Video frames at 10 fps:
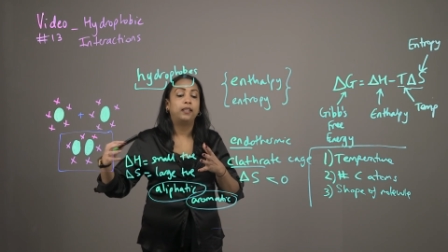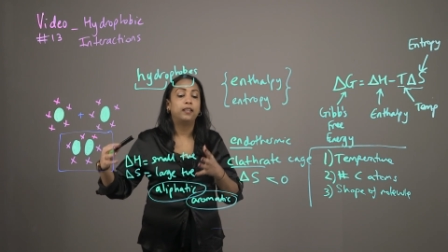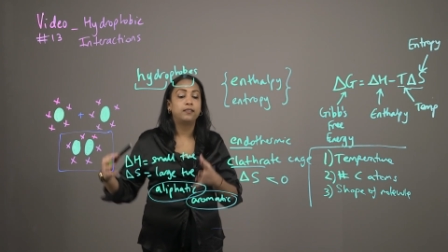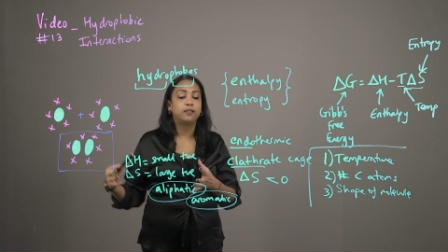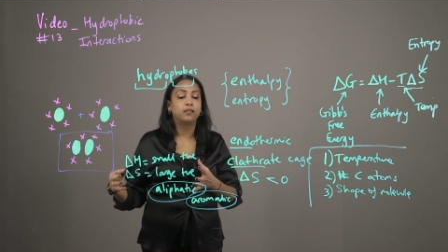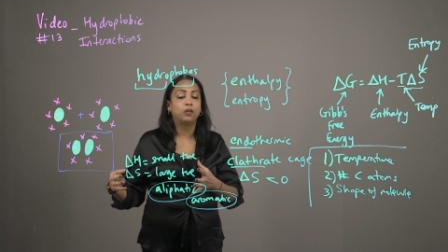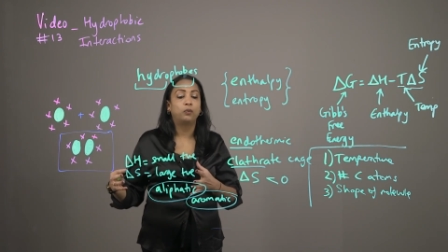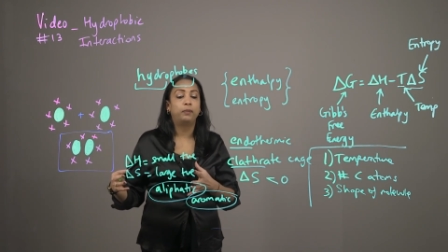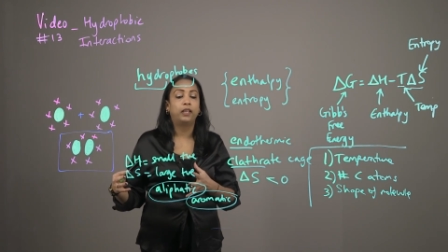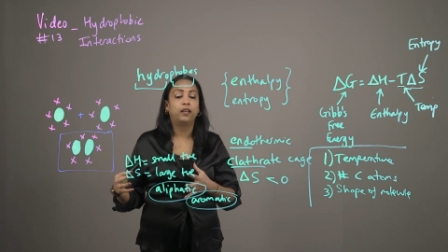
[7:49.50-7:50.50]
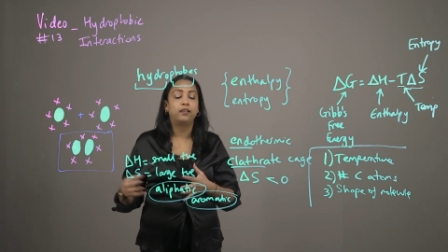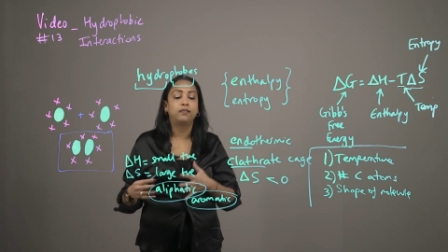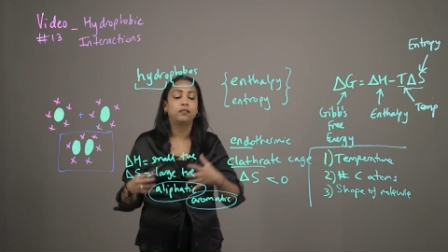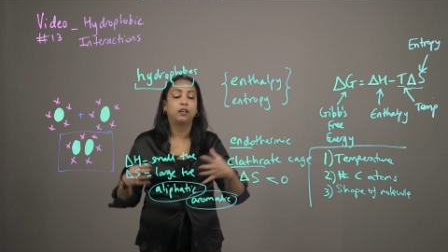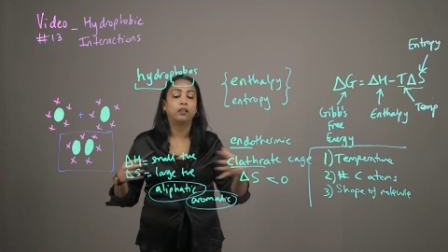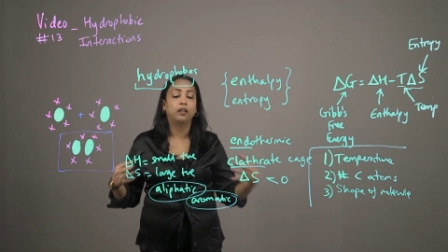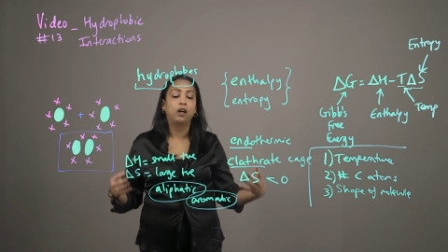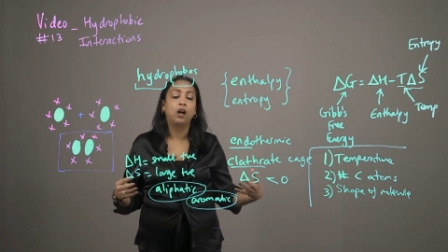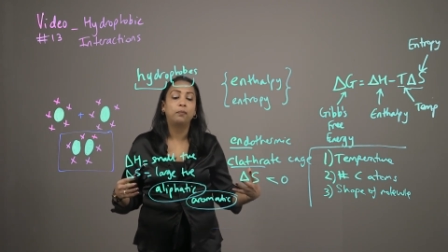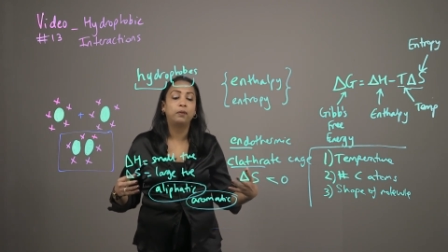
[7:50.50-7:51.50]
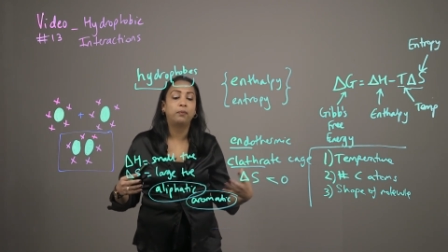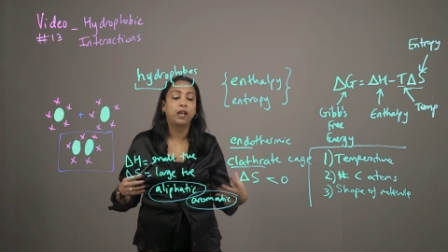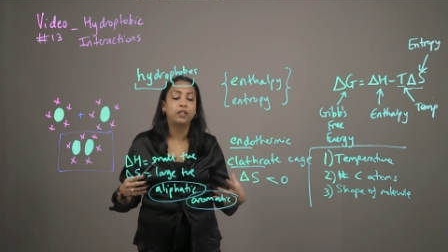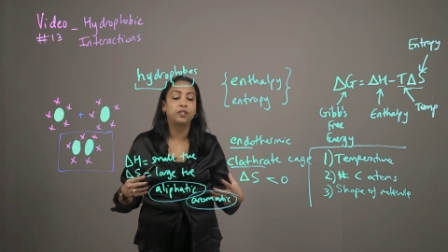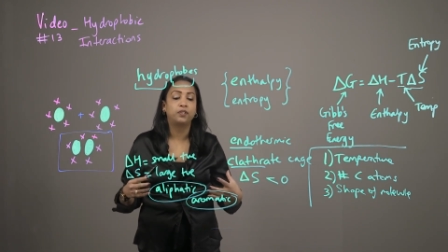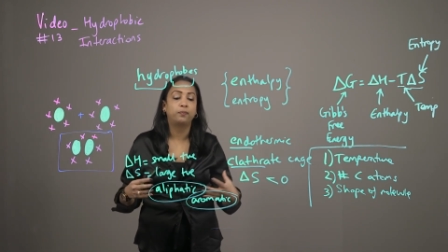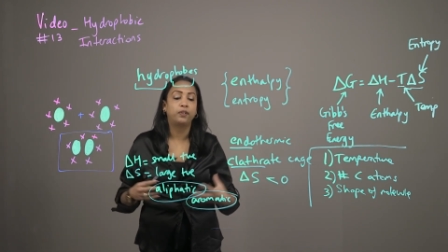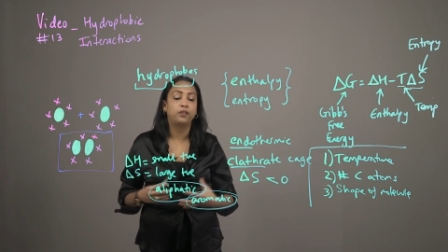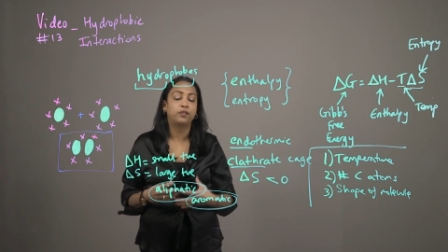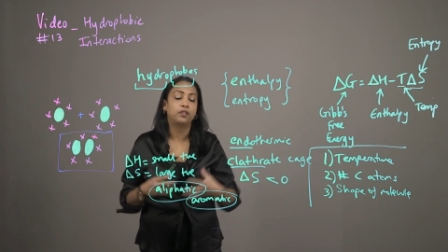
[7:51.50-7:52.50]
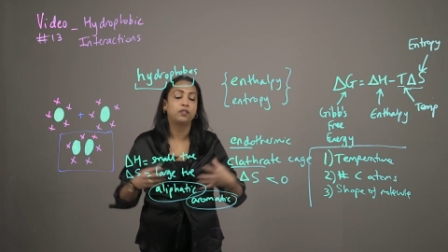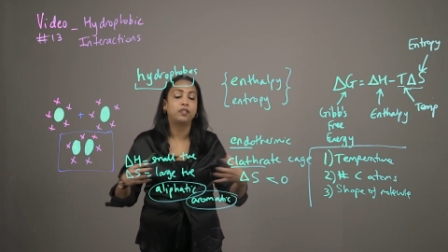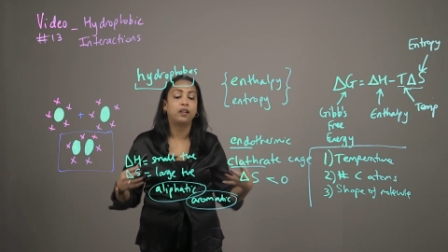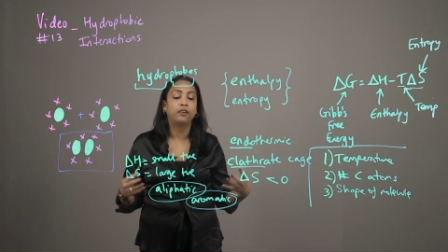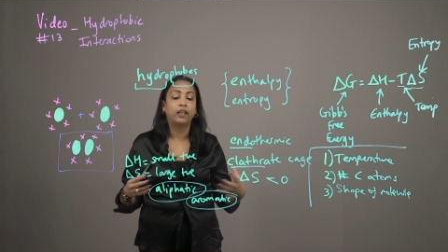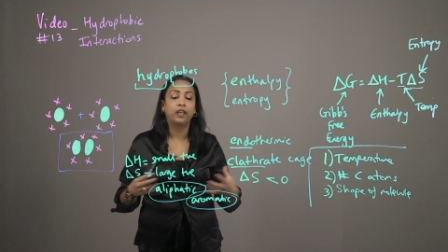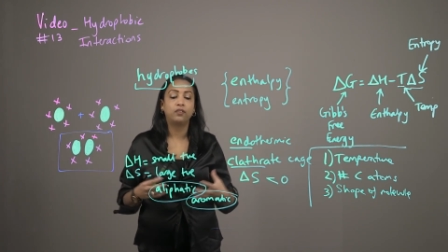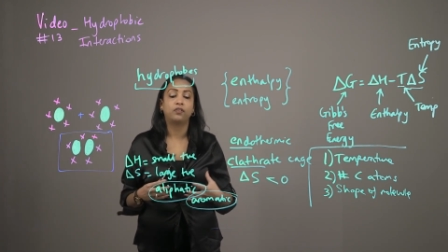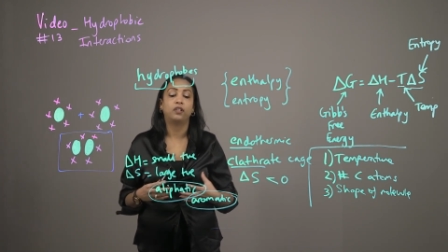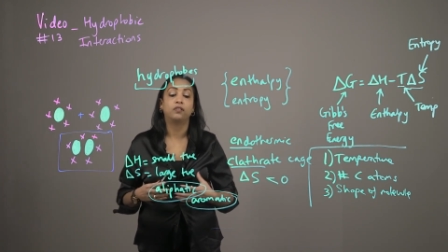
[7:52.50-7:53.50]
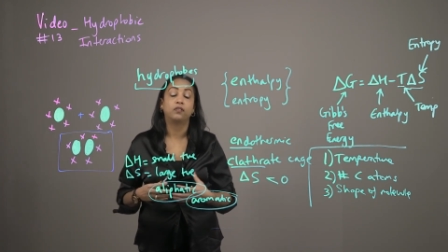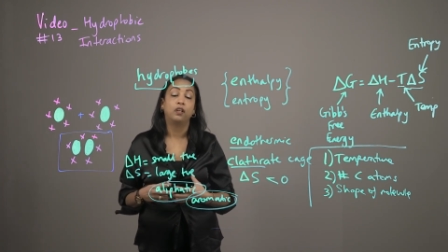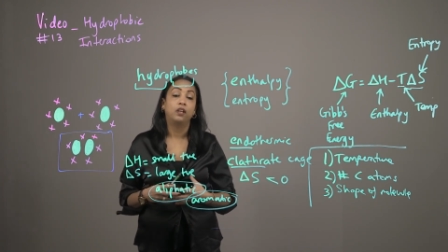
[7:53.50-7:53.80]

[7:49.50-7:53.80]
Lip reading: this is so because the carbon branches produce steric hindrance.